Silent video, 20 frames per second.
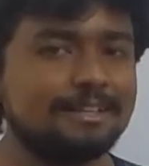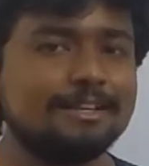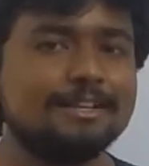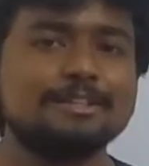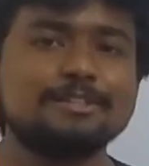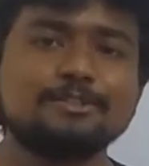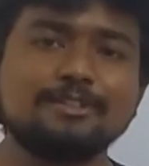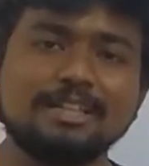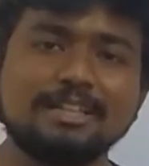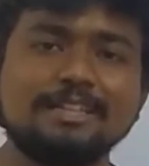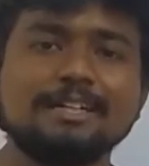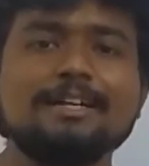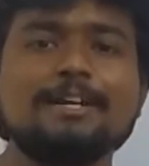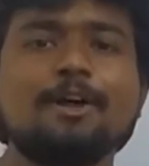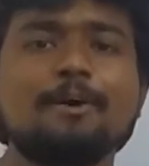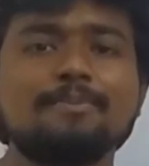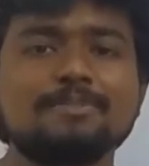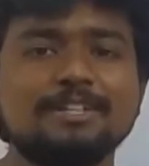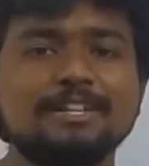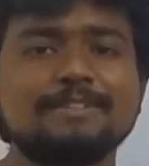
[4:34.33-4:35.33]
So the third
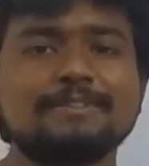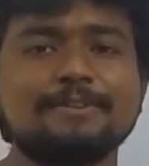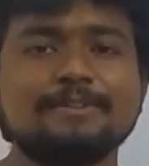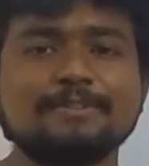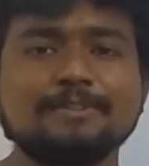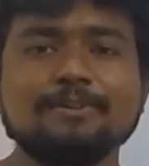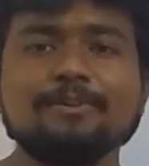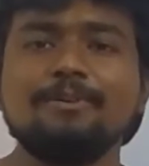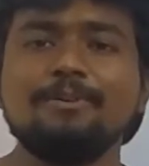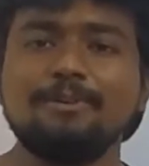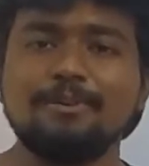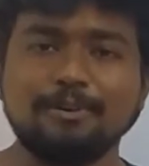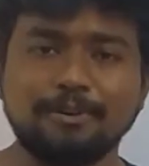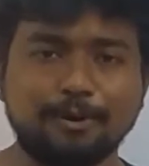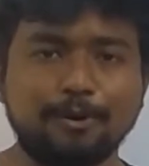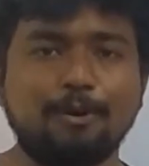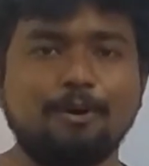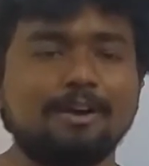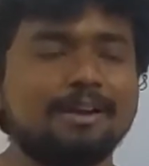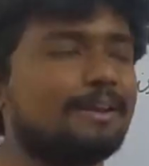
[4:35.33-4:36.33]
option is also
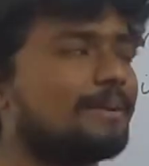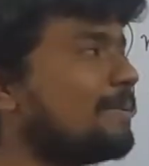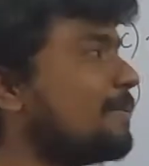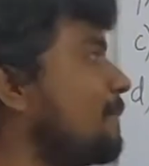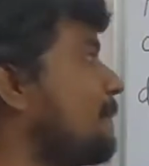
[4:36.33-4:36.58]
wrong.